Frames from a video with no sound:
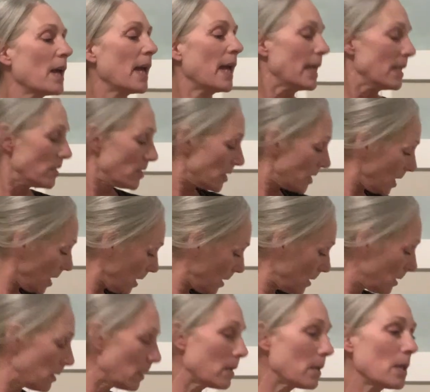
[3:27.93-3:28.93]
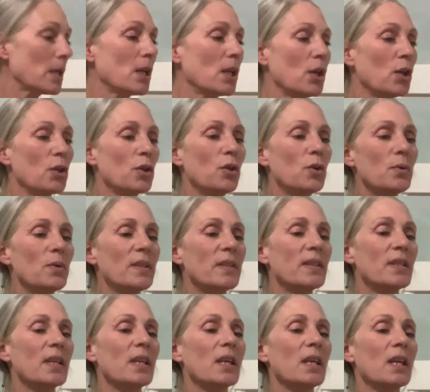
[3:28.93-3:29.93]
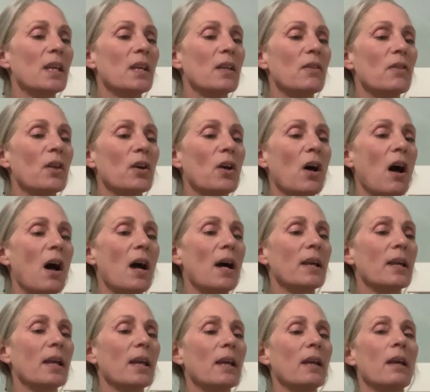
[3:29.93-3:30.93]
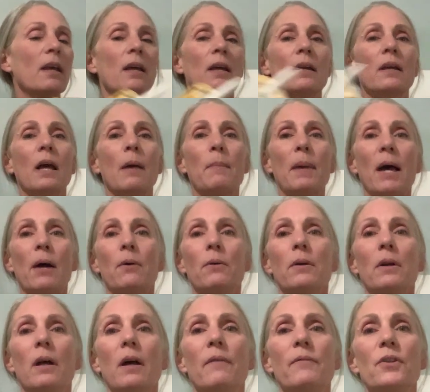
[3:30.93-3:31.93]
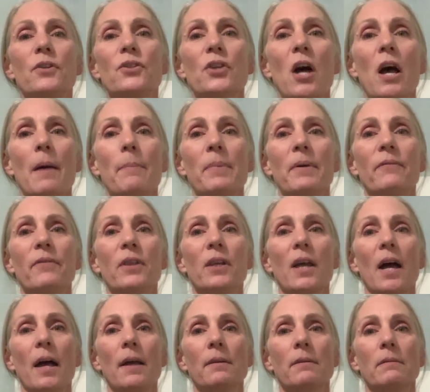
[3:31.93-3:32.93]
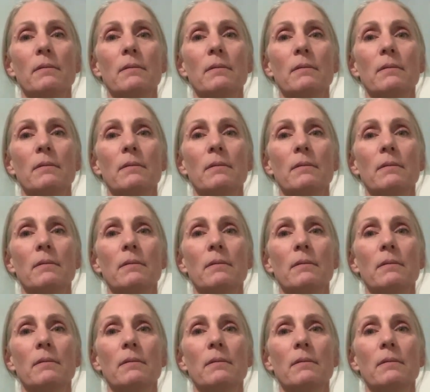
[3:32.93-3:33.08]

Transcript: until you see the caulking come out of the top of the gun.